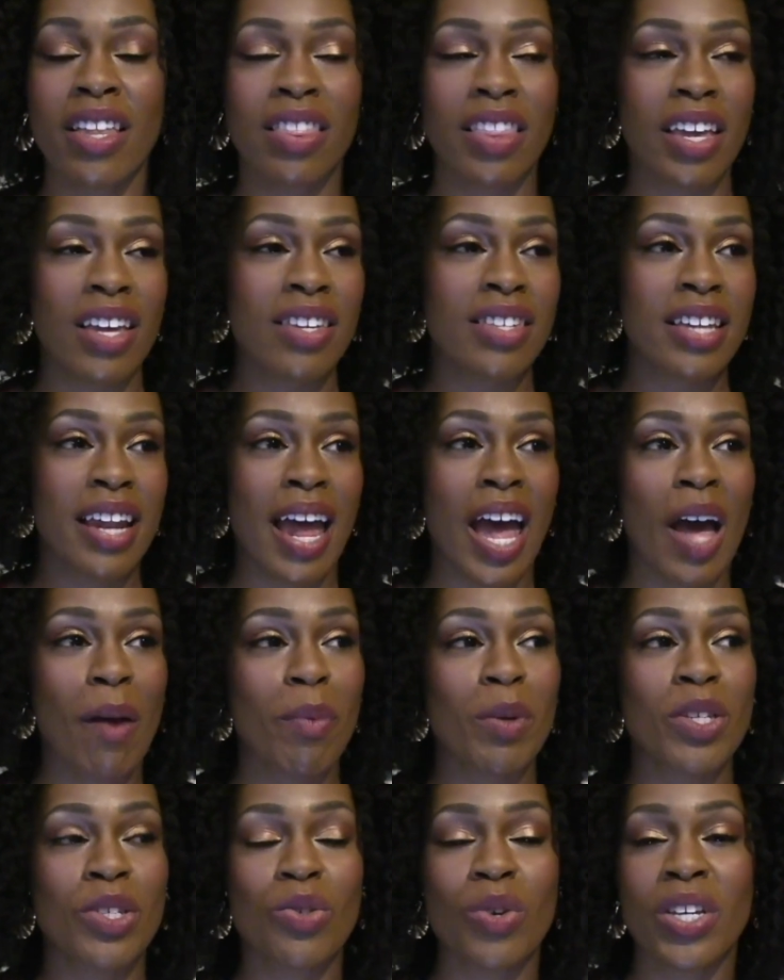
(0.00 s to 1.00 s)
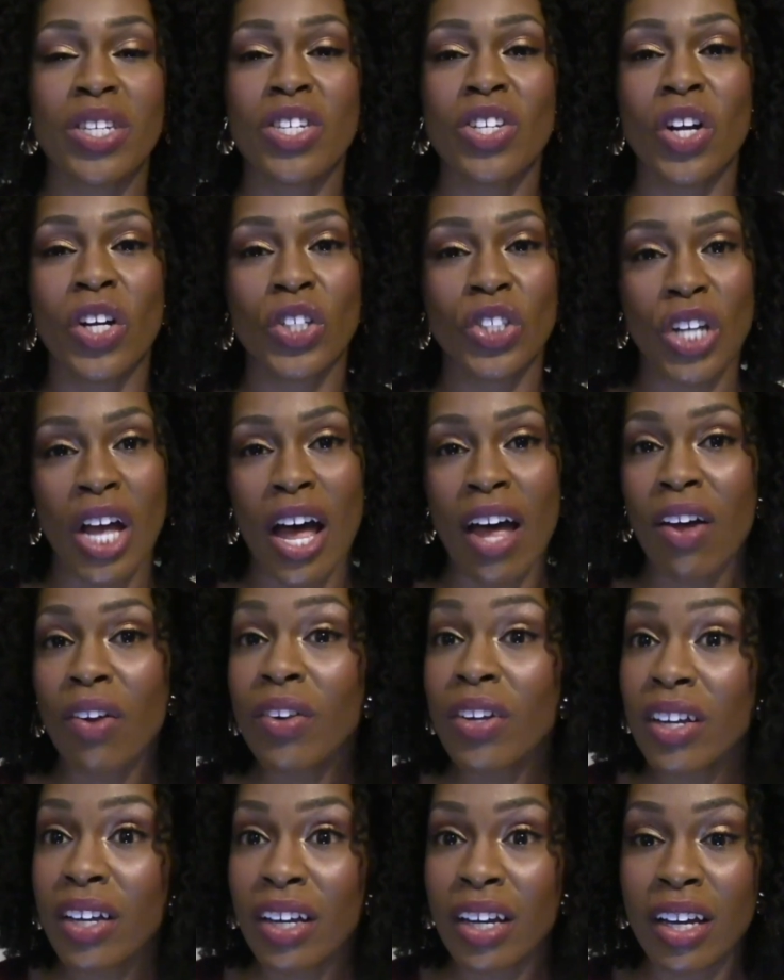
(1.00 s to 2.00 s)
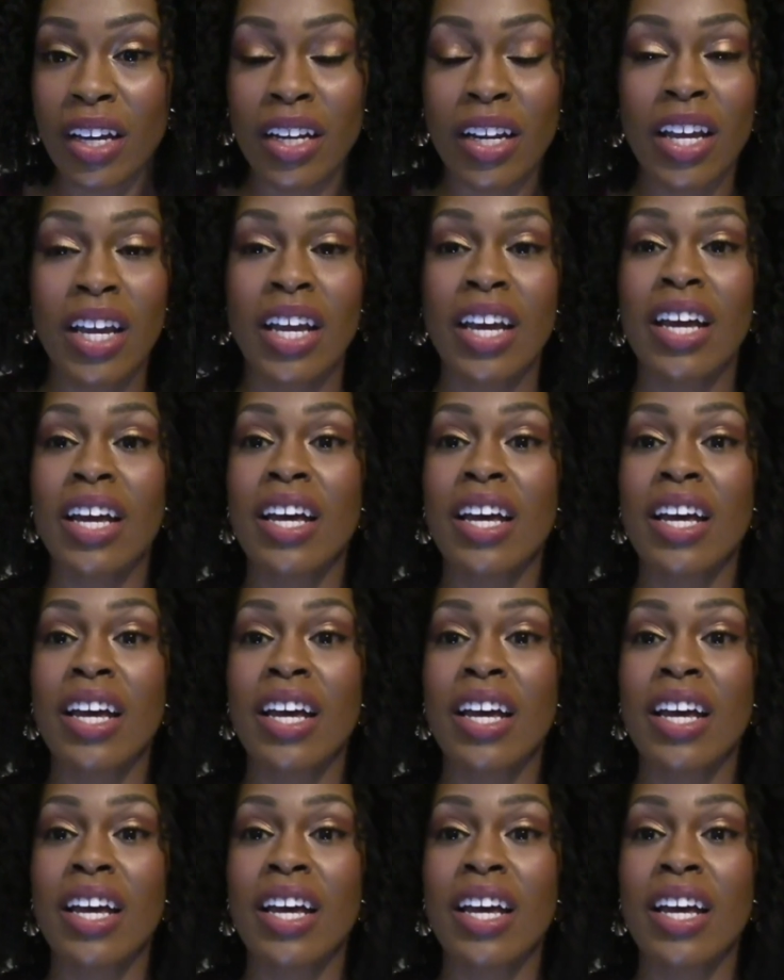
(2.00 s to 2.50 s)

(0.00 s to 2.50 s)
Things that happened to us in our childhood